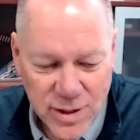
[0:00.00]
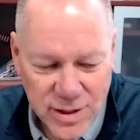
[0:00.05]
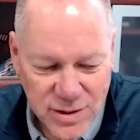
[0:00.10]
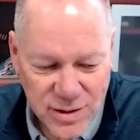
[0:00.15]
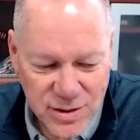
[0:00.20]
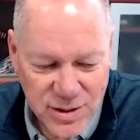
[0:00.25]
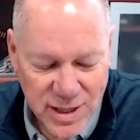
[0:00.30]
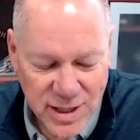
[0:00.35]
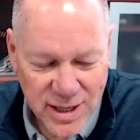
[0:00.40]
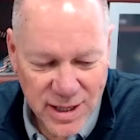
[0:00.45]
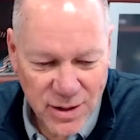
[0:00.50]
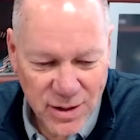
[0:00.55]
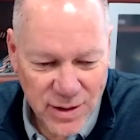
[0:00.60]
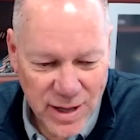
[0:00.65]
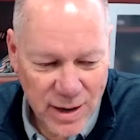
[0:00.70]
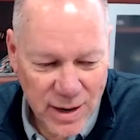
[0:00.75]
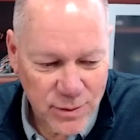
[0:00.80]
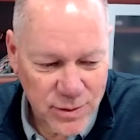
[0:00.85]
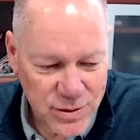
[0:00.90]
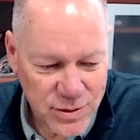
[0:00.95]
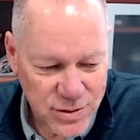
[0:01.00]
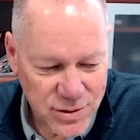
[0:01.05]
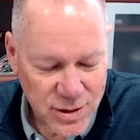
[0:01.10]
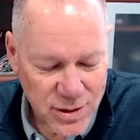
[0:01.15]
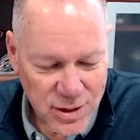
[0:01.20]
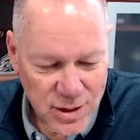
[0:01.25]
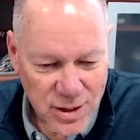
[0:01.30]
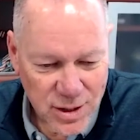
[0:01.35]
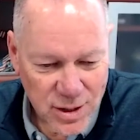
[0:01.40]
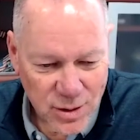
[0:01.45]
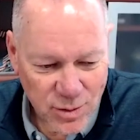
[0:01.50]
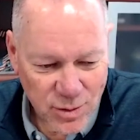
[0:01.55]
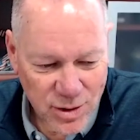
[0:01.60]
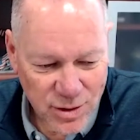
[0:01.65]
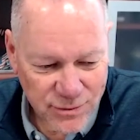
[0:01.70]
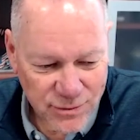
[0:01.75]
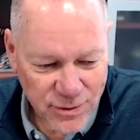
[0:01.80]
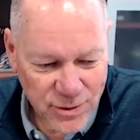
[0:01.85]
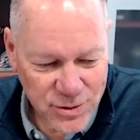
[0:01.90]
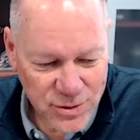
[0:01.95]
to say, that was one of
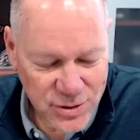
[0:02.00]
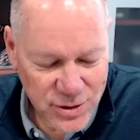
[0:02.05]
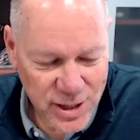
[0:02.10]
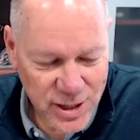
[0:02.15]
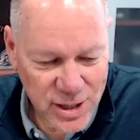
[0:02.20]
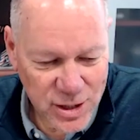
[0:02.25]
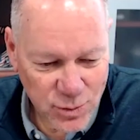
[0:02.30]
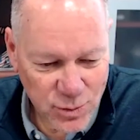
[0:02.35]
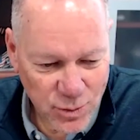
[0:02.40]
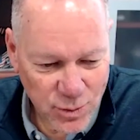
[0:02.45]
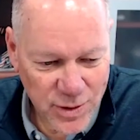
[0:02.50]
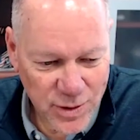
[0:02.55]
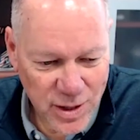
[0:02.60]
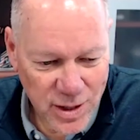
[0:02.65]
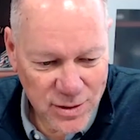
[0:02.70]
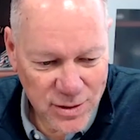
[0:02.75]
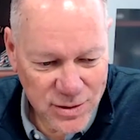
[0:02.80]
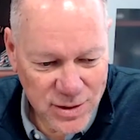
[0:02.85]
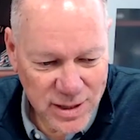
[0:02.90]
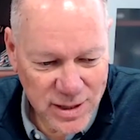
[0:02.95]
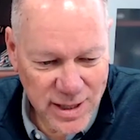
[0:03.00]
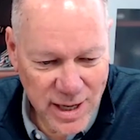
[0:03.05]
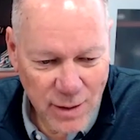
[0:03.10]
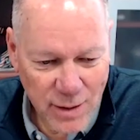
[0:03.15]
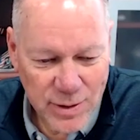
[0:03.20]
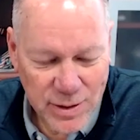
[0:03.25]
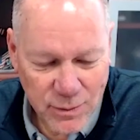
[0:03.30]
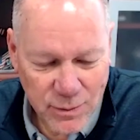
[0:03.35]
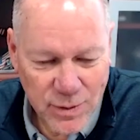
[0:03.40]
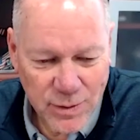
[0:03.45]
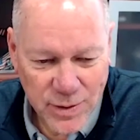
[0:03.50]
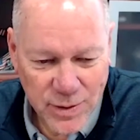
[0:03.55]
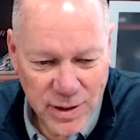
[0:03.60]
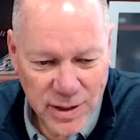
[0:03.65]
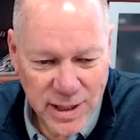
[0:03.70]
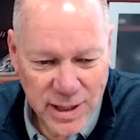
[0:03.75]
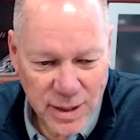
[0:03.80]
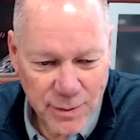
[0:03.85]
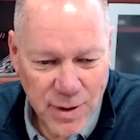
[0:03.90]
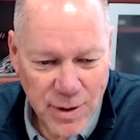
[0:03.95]
the first things when we all said, "Yeah, we really
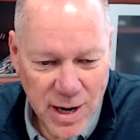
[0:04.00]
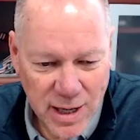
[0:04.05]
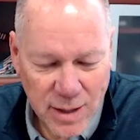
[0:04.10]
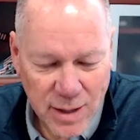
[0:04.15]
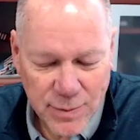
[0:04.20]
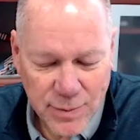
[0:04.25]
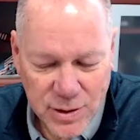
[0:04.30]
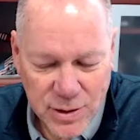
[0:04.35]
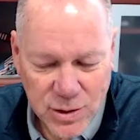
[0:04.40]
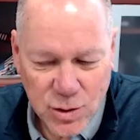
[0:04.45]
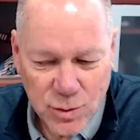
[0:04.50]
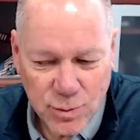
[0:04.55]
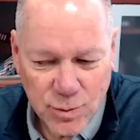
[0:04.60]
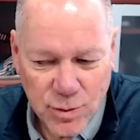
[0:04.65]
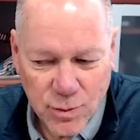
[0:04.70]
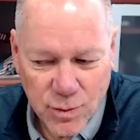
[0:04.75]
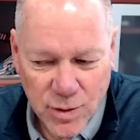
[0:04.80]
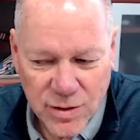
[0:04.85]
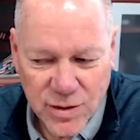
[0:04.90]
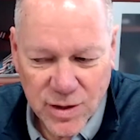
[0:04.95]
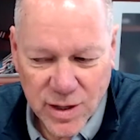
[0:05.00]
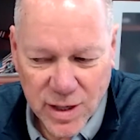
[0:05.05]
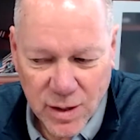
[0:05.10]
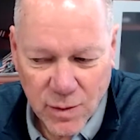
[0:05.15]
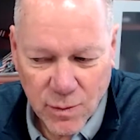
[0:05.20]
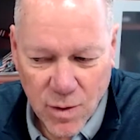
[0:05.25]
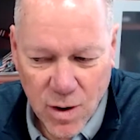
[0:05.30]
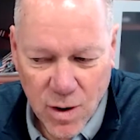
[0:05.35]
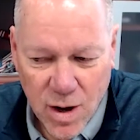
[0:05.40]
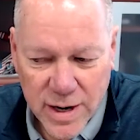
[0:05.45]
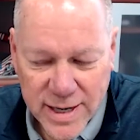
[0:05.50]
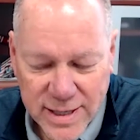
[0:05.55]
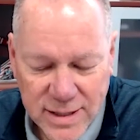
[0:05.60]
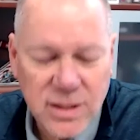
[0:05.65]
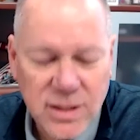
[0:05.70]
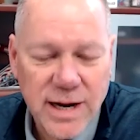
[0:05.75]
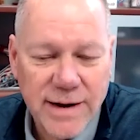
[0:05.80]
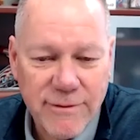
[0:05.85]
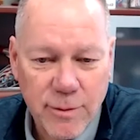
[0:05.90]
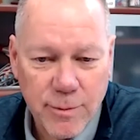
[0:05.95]
need a pocket pistol." But one thing Ron has
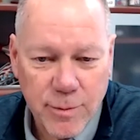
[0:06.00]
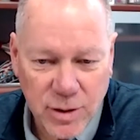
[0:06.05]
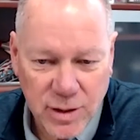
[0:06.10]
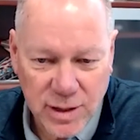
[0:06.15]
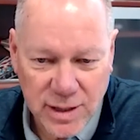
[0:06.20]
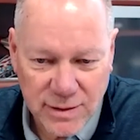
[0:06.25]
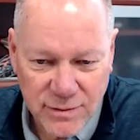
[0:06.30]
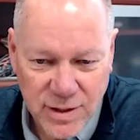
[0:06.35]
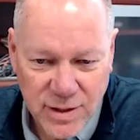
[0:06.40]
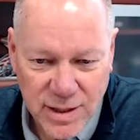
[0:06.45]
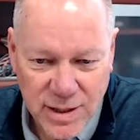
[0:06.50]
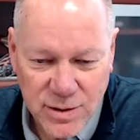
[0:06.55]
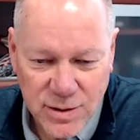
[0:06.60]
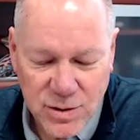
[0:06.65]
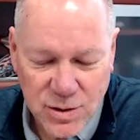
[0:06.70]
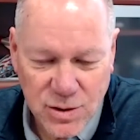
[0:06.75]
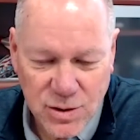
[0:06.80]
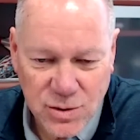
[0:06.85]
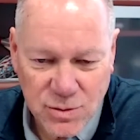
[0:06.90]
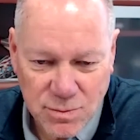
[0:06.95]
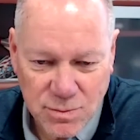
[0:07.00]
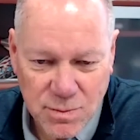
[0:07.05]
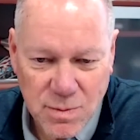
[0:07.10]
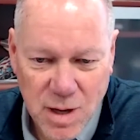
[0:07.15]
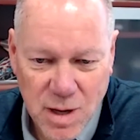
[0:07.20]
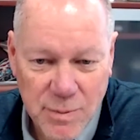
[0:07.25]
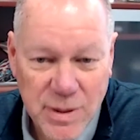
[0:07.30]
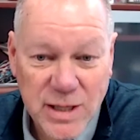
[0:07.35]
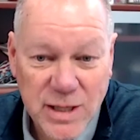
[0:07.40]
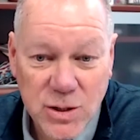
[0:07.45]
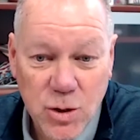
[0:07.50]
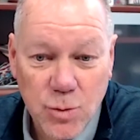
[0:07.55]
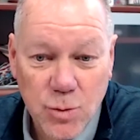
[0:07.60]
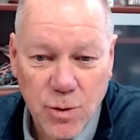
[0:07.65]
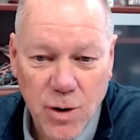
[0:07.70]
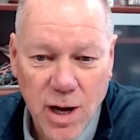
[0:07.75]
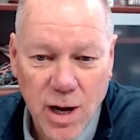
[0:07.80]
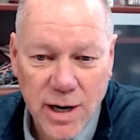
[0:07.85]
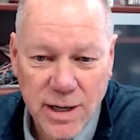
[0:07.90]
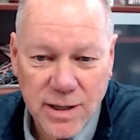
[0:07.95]
never believed in is just a Me Too
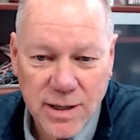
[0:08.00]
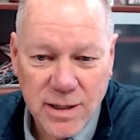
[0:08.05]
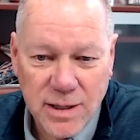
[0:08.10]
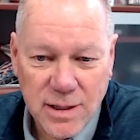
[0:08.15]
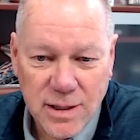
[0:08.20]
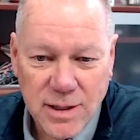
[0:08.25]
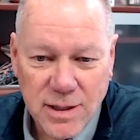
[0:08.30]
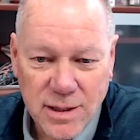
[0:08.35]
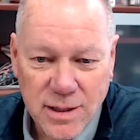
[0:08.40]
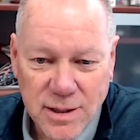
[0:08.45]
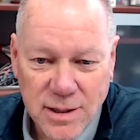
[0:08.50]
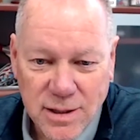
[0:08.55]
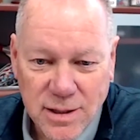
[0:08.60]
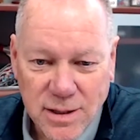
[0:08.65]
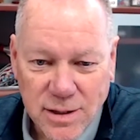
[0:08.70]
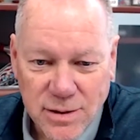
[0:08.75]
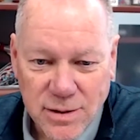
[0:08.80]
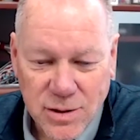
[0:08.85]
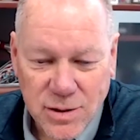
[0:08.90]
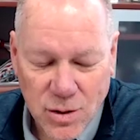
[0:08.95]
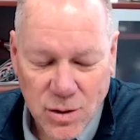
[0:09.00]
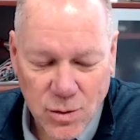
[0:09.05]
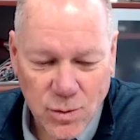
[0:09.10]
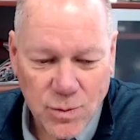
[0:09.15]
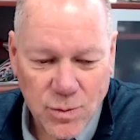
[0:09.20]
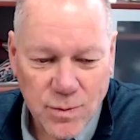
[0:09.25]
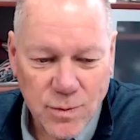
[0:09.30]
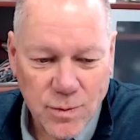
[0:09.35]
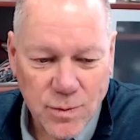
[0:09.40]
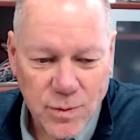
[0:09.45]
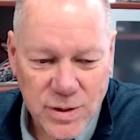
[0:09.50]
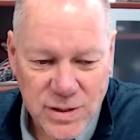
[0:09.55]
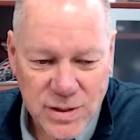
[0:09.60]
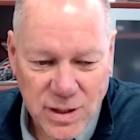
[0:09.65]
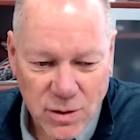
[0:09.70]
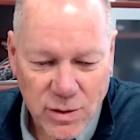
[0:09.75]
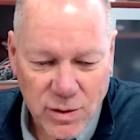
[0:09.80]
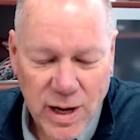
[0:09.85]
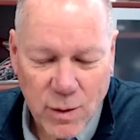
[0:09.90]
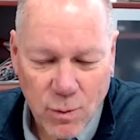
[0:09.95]
product. So we said,
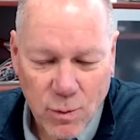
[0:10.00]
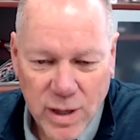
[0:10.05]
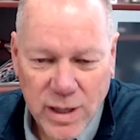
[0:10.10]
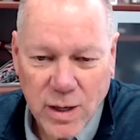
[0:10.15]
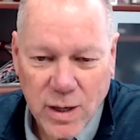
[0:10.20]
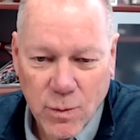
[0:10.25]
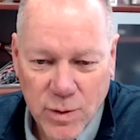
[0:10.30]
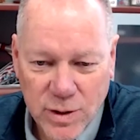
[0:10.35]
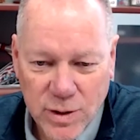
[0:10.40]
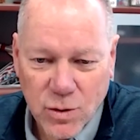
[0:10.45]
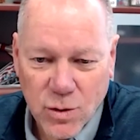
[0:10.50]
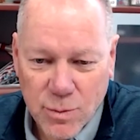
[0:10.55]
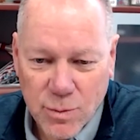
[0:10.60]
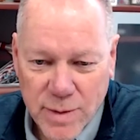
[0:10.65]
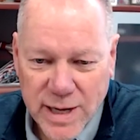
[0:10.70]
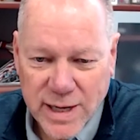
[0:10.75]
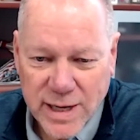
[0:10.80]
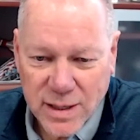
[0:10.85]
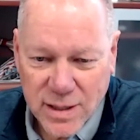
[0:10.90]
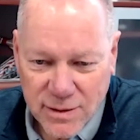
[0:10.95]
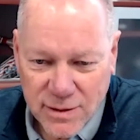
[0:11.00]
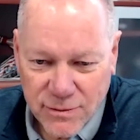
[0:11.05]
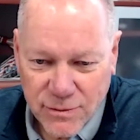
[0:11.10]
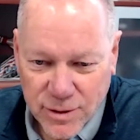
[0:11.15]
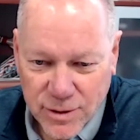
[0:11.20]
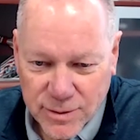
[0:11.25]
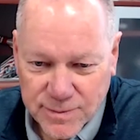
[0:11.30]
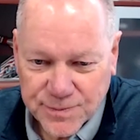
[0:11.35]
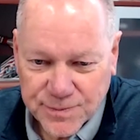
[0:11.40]
"Okay, what can we do to make it different?"